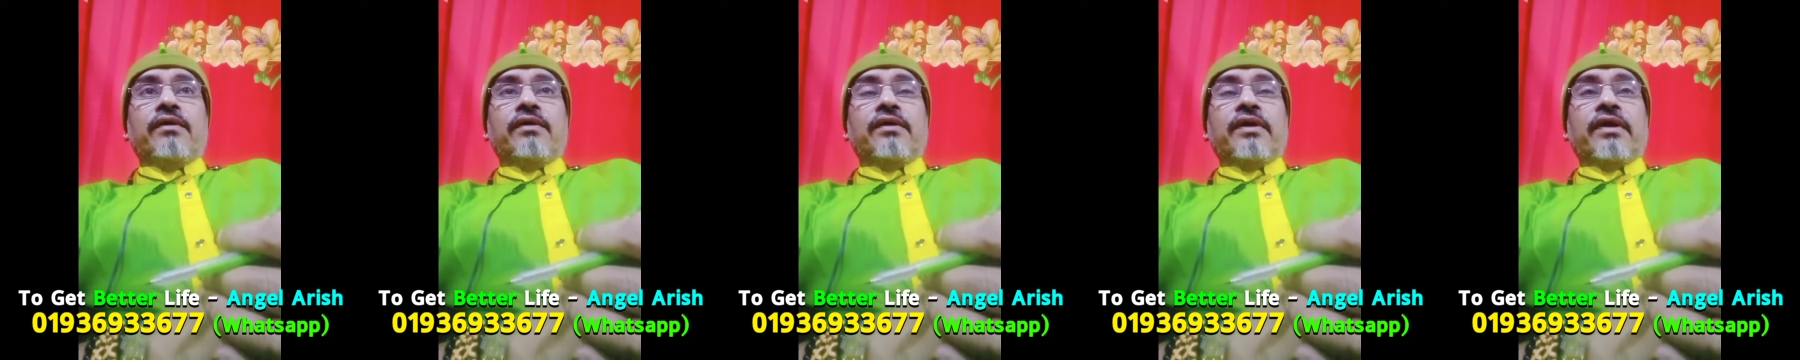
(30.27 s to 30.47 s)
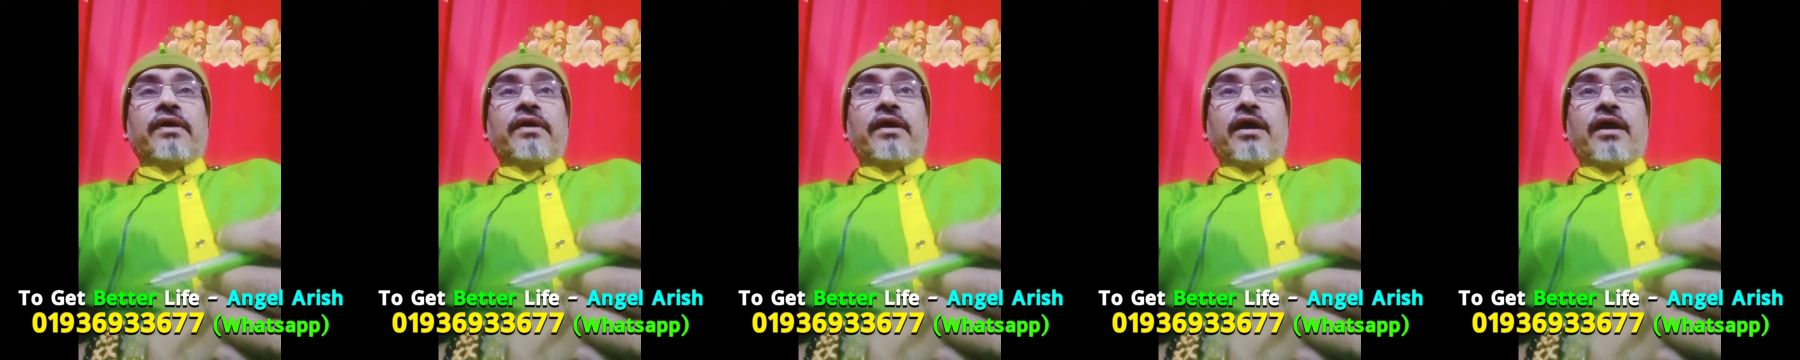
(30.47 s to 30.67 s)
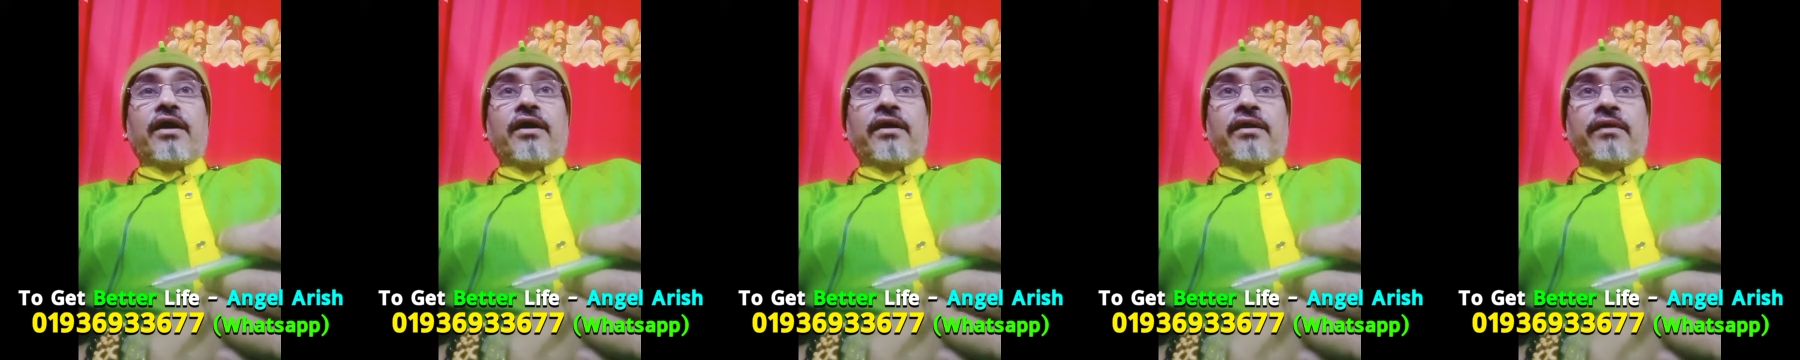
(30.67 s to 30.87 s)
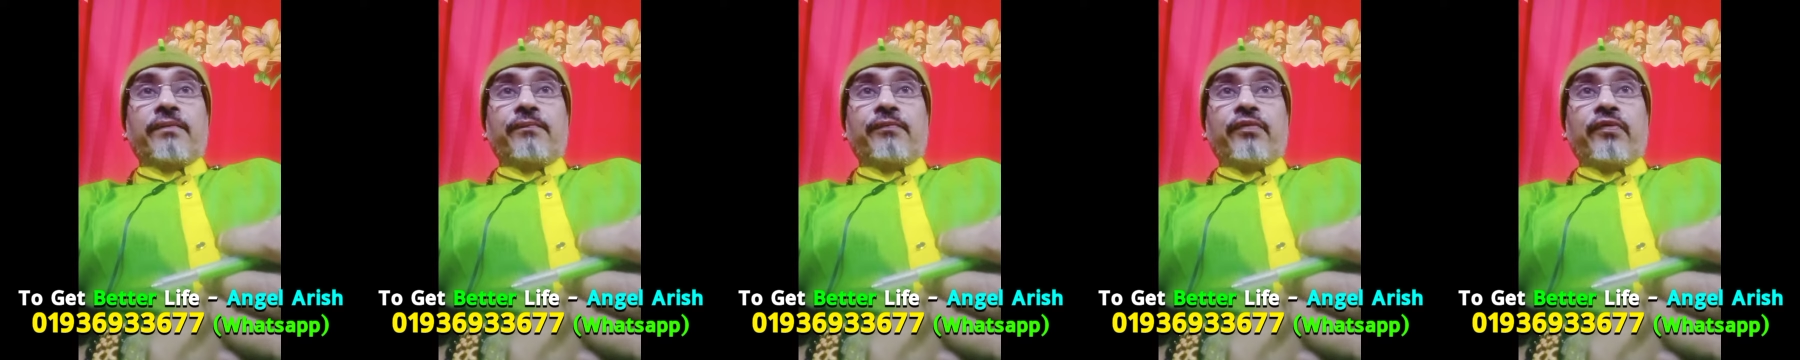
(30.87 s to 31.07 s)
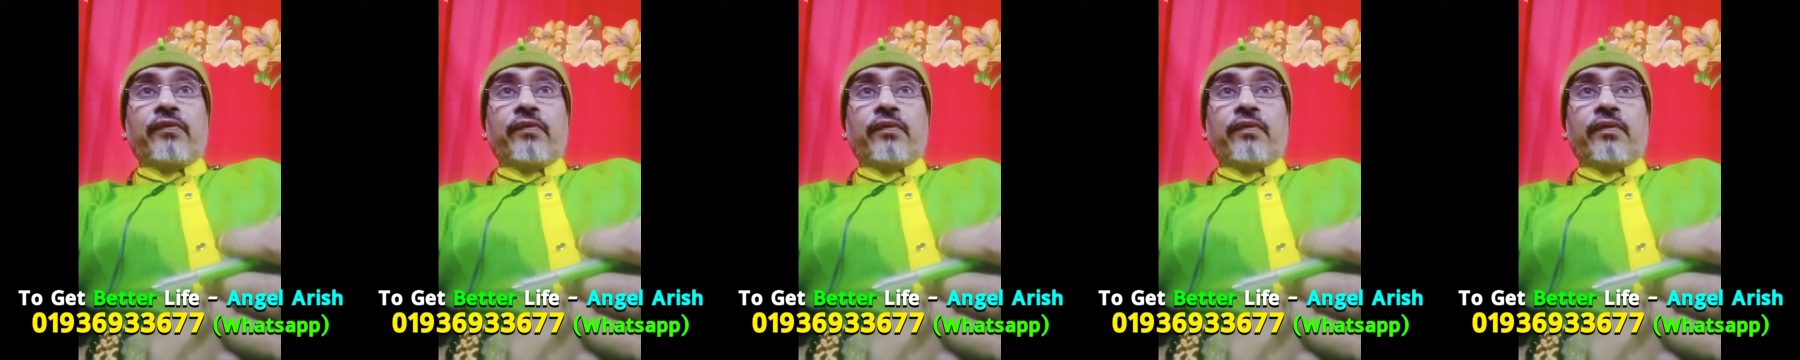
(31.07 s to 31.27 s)

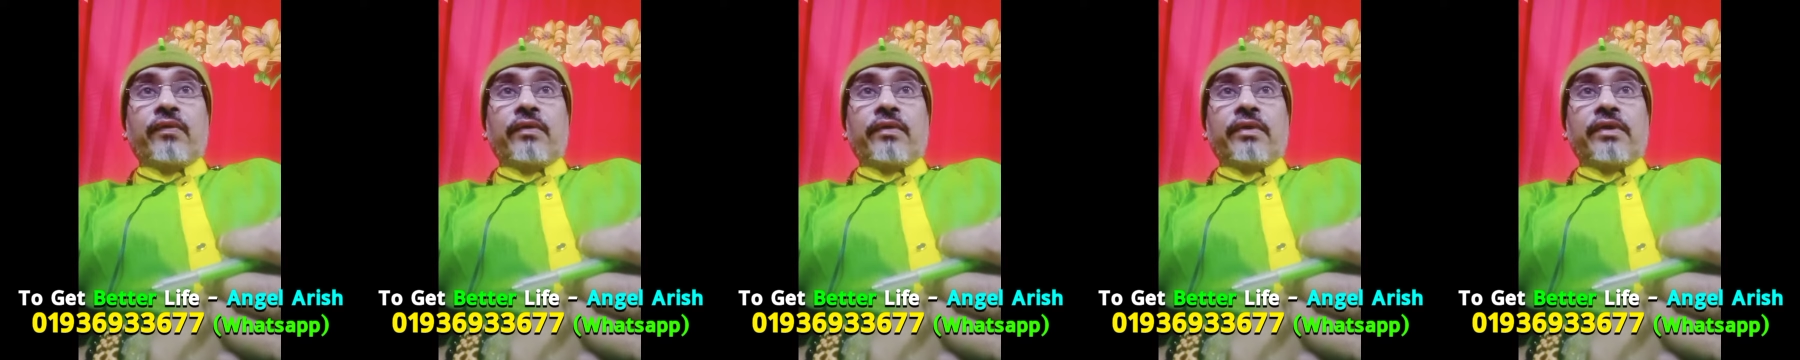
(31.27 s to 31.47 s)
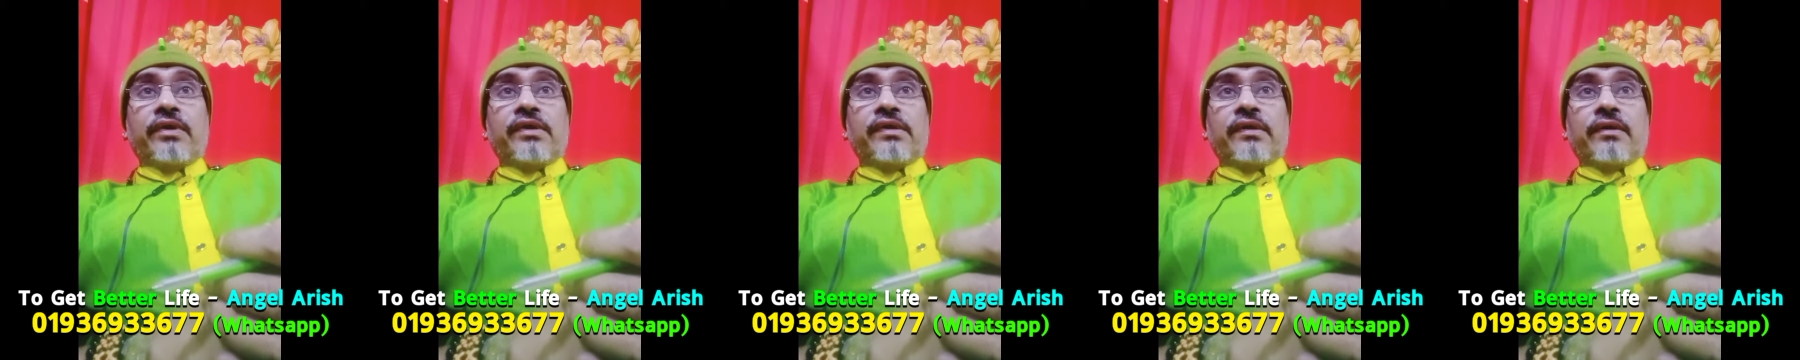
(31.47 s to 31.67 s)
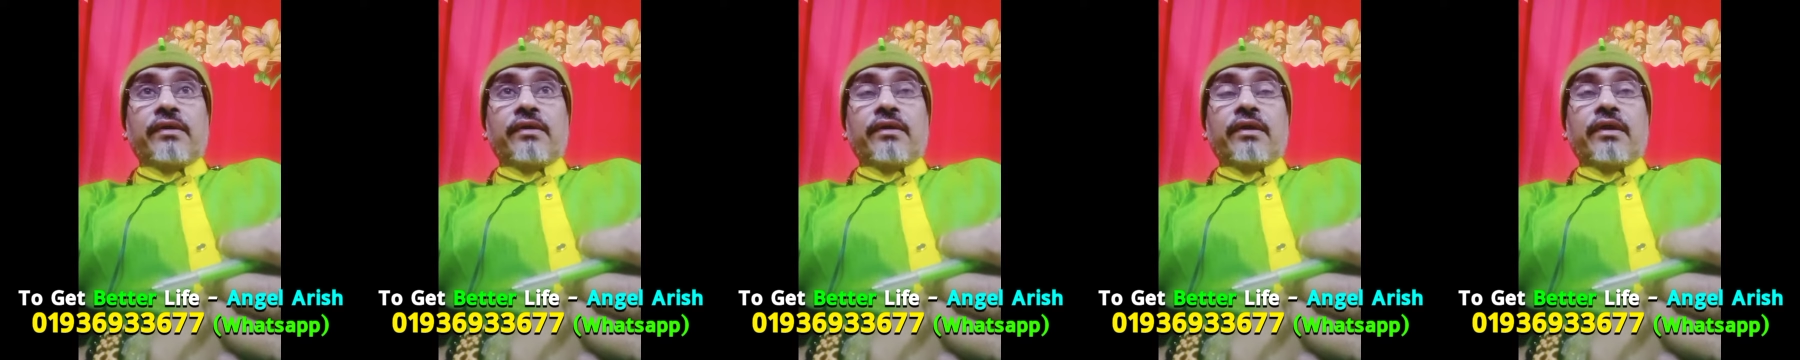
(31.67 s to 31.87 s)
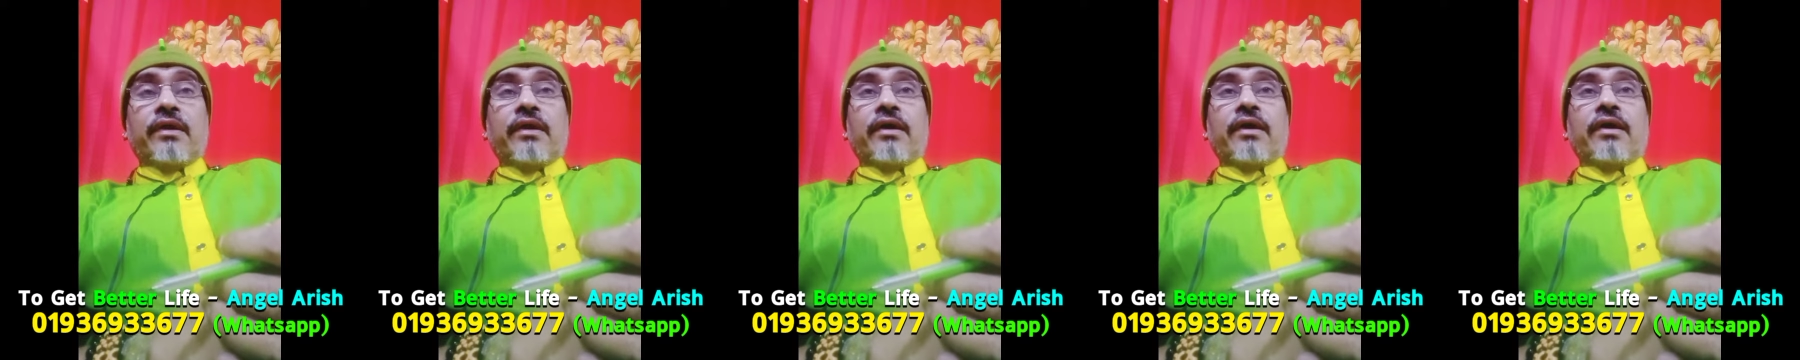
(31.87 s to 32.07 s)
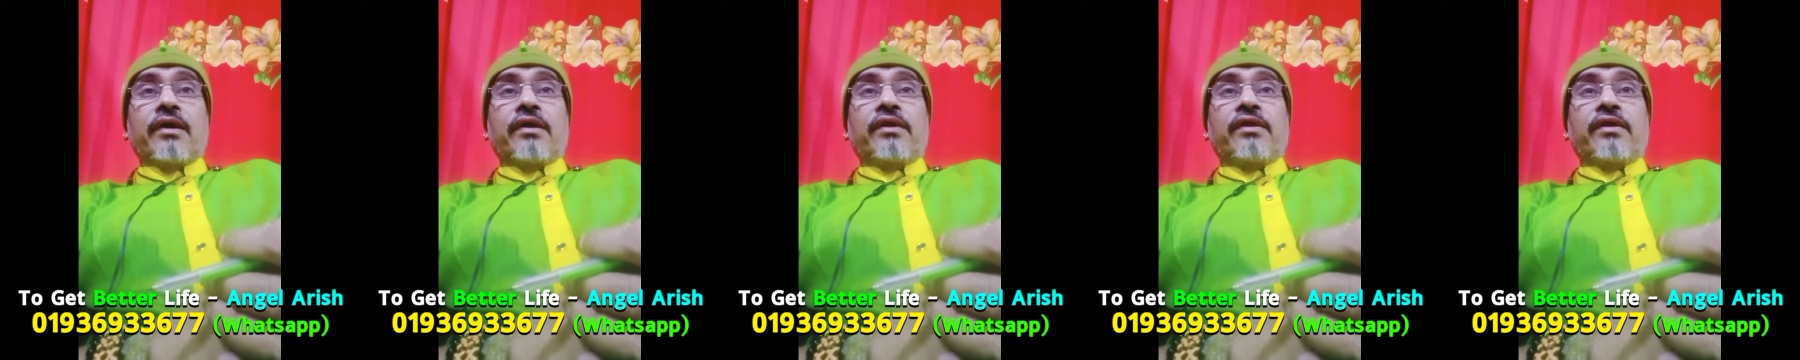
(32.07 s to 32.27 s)
careful
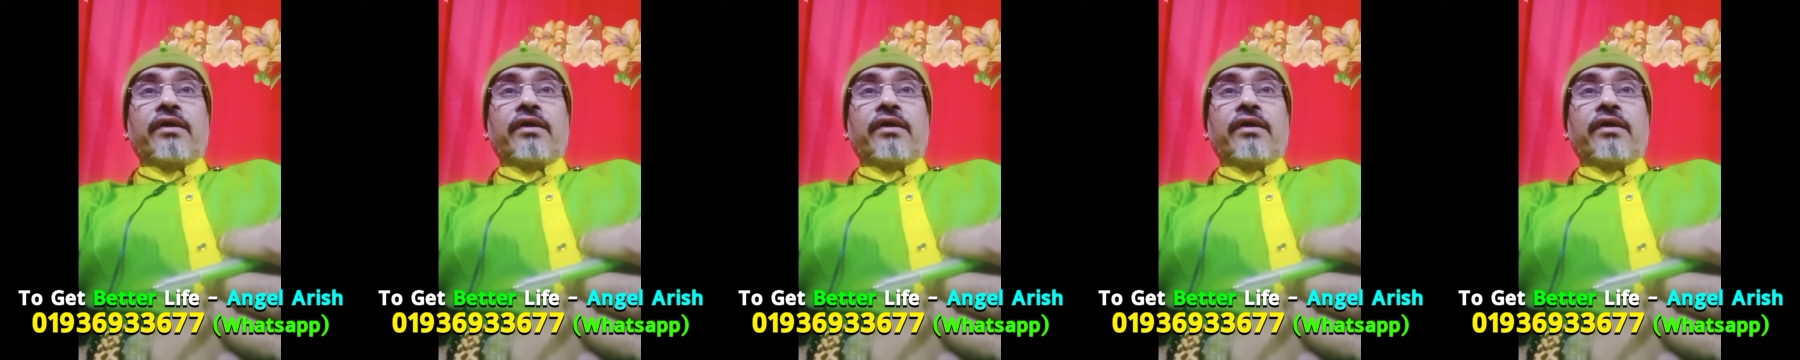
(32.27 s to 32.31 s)
and